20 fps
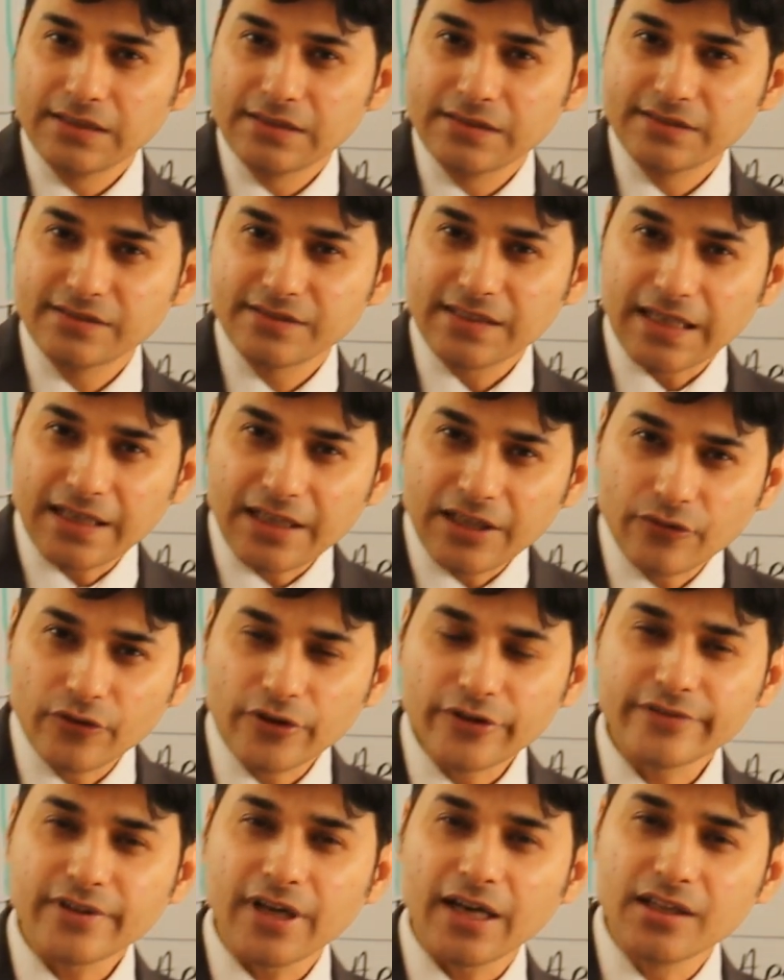
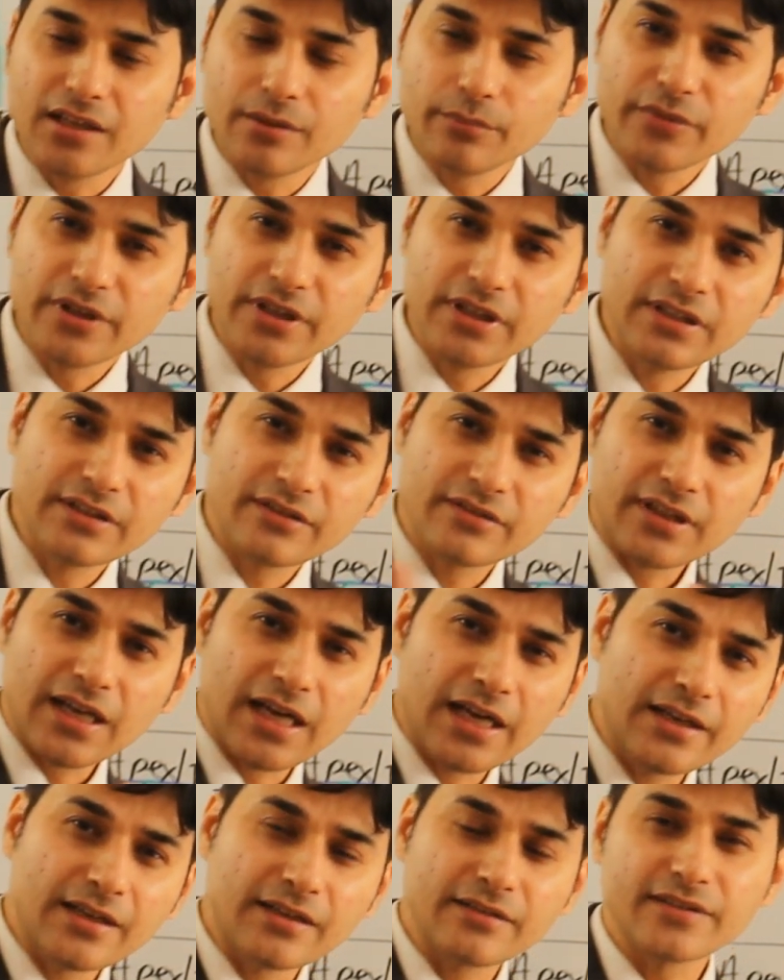secondary xylem
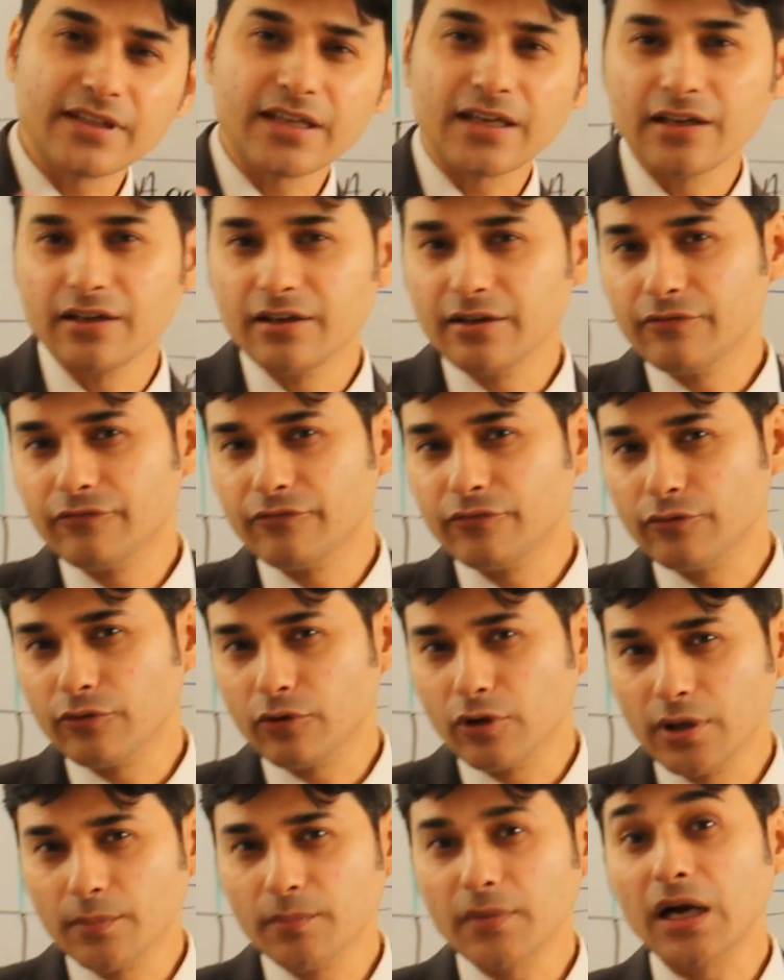inside and secondary
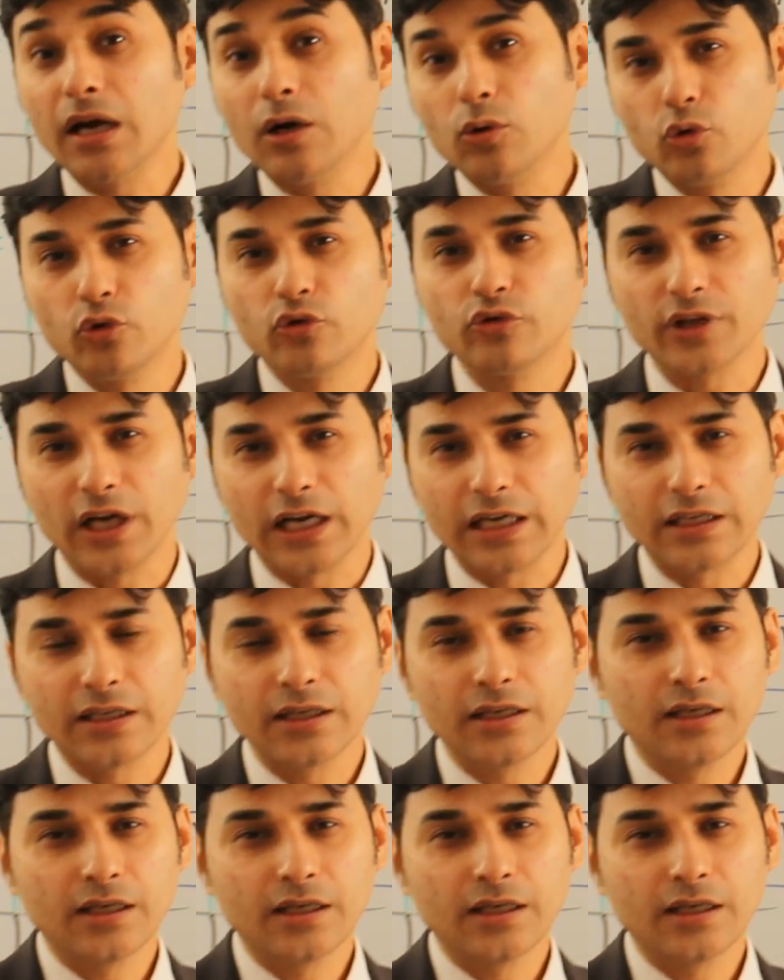phloem outside.